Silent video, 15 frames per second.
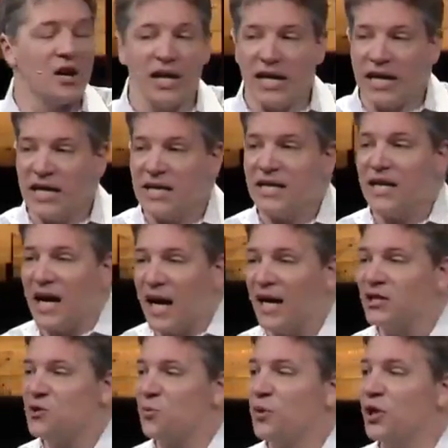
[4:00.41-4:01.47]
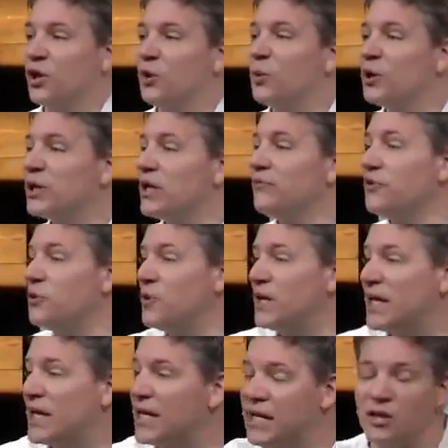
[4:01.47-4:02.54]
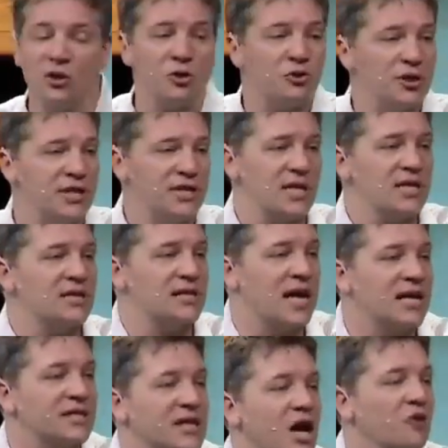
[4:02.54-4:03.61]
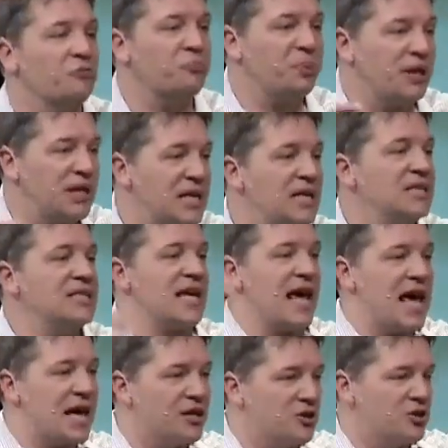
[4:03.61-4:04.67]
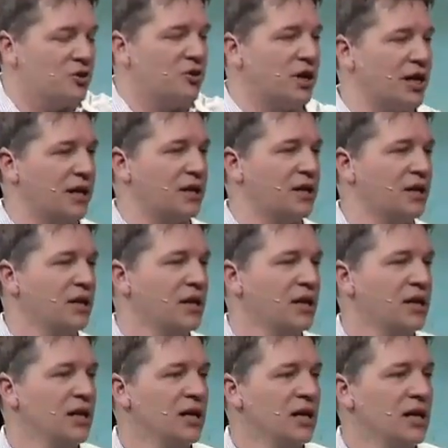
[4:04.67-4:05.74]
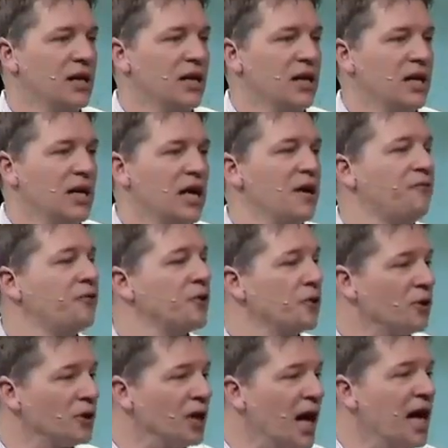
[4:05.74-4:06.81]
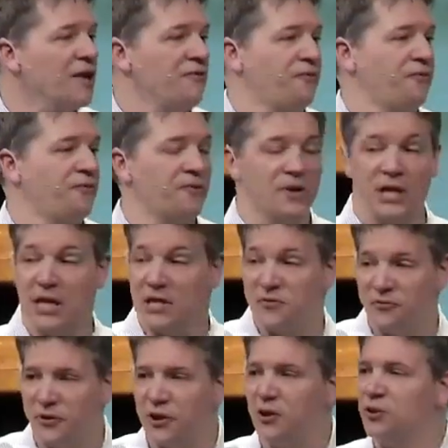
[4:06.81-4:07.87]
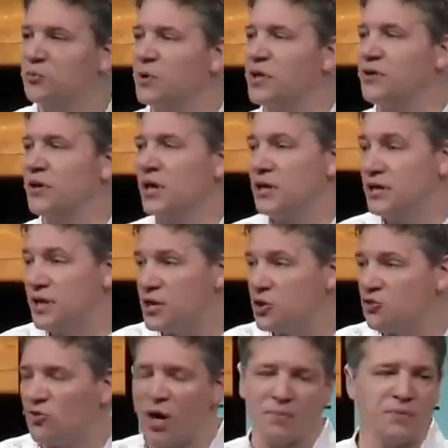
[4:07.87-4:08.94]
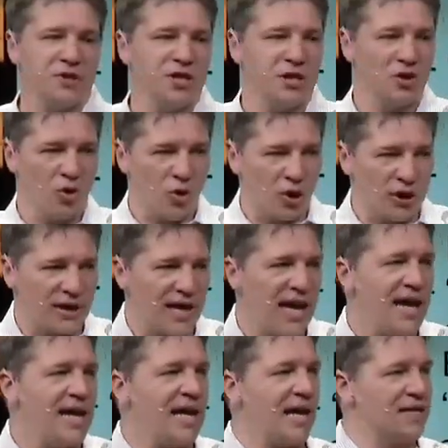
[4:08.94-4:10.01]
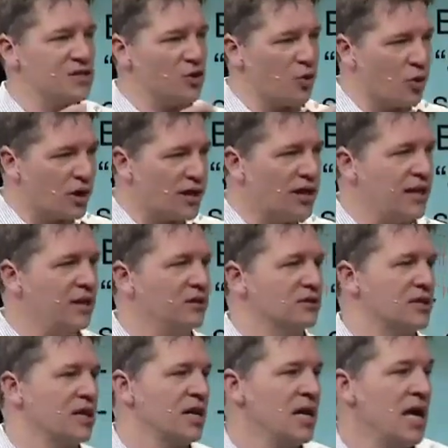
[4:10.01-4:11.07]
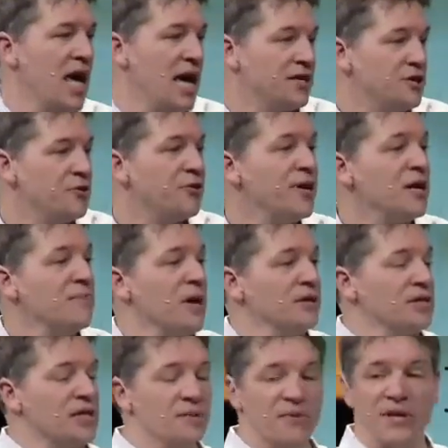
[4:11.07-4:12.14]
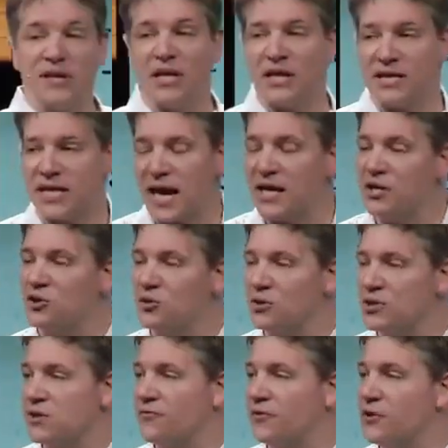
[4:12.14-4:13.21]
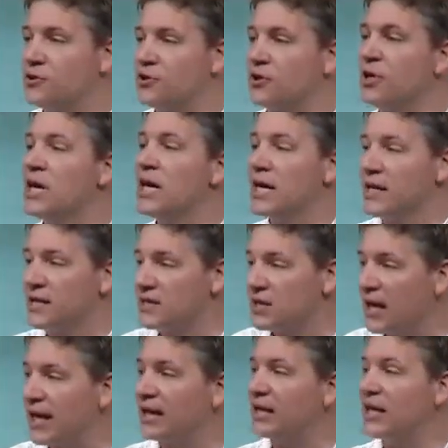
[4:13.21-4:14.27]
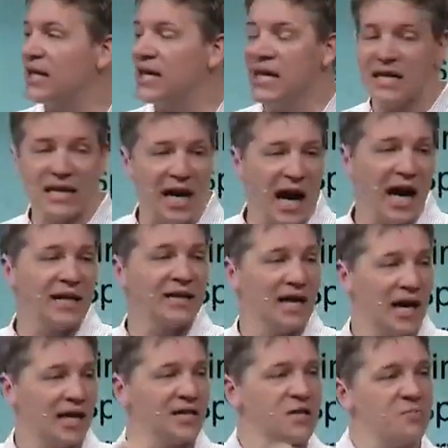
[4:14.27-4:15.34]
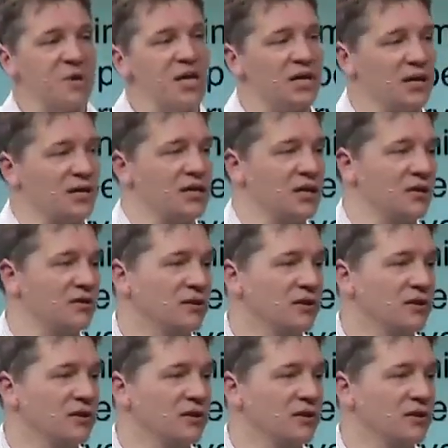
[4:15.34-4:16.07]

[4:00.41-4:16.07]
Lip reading: in God's will give you an increasing sense of peace and joy. If your life is filled with disruption or chaos or guilt, as you think about something that is headed towards the future, it is likely not God speaking to you.